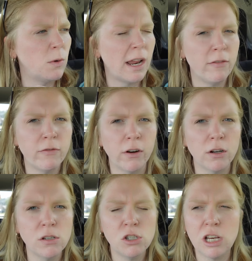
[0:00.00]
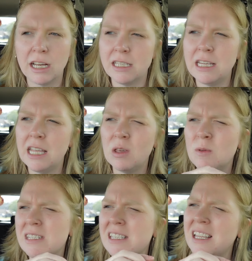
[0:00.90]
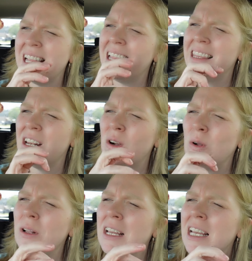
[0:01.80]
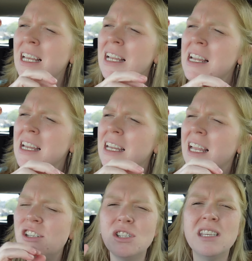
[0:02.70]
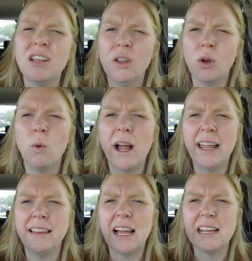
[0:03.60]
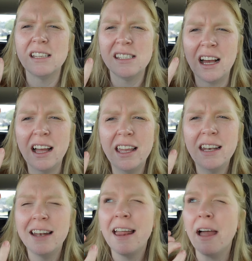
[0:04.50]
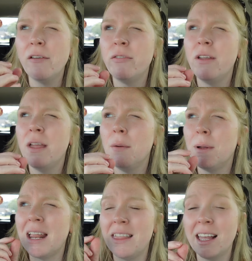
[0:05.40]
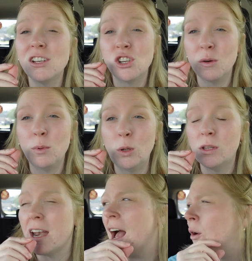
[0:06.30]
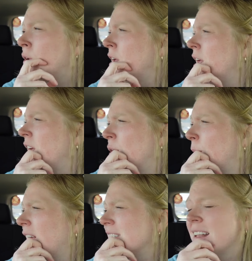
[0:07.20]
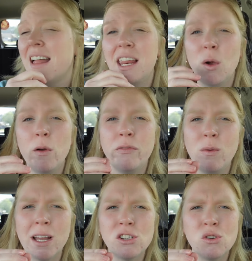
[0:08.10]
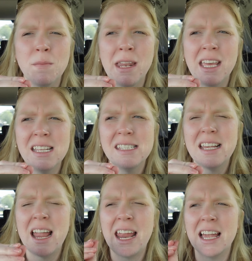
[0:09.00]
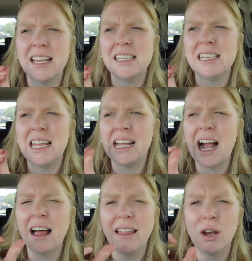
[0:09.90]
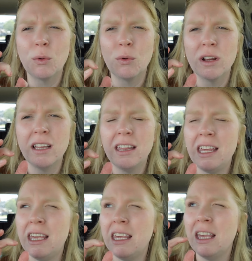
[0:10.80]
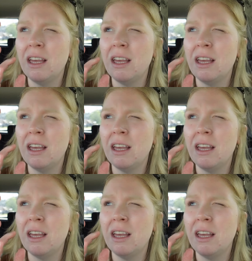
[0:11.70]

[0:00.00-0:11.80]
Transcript: when I first checked it, it was still a little, it just didn't look quite like done enough, but I think I should have pulled it out, because I let it go a few extra minutes and it got like really